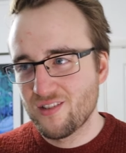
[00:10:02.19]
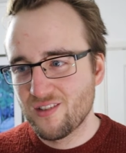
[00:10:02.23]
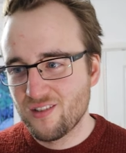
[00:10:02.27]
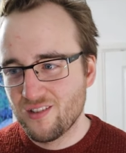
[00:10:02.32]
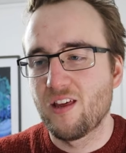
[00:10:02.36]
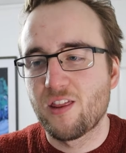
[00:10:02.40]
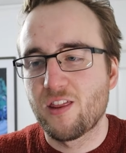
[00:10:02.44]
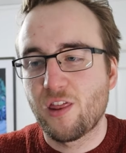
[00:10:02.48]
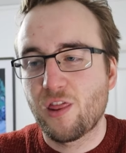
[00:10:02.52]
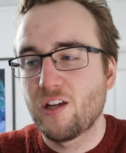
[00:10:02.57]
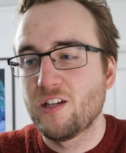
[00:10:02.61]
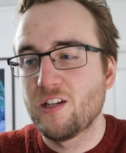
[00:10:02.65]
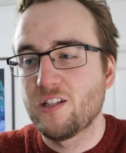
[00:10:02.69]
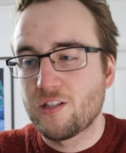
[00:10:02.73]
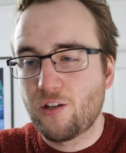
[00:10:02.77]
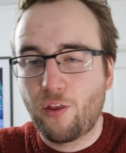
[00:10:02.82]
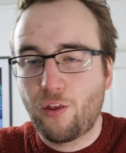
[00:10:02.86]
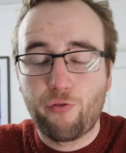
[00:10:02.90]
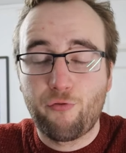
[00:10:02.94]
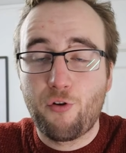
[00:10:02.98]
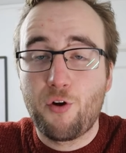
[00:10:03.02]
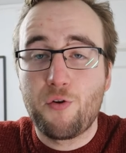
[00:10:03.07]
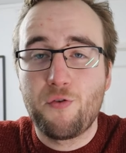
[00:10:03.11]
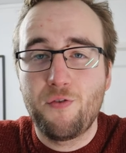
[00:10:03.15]
It's
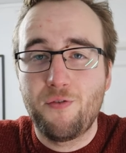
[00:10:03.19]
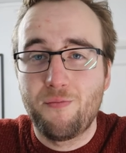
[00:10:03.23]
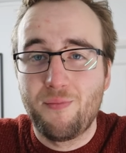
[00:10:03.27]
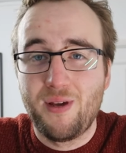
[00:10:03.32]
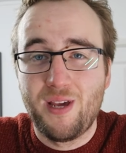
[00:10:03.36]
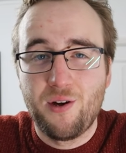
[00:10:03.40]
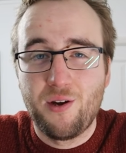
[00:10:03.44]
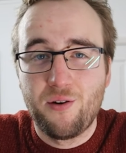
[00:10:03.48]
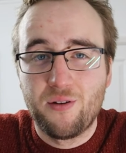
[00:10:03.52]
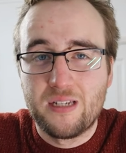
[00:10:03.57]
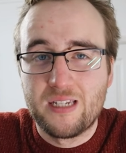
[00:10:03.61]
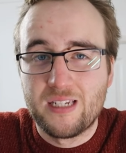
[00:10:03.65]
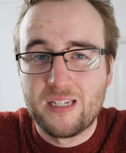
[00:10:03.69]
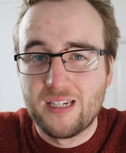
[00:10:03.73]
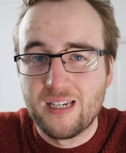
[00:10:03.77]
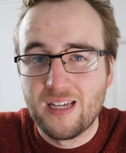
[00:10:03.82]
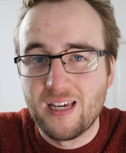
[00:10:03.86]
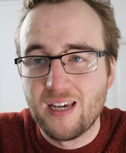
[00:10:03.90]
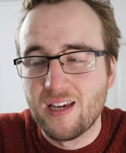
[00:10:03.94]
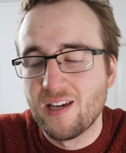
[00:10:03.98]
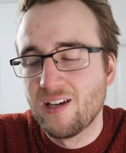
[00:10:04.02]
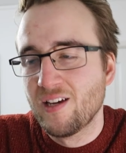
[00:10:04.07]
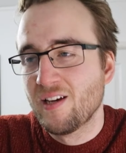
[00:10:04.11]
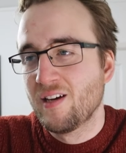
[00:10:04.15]
thrown me,
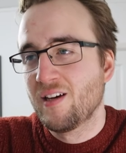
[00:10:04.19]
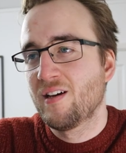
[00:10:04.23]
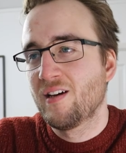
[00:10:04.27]
honestly.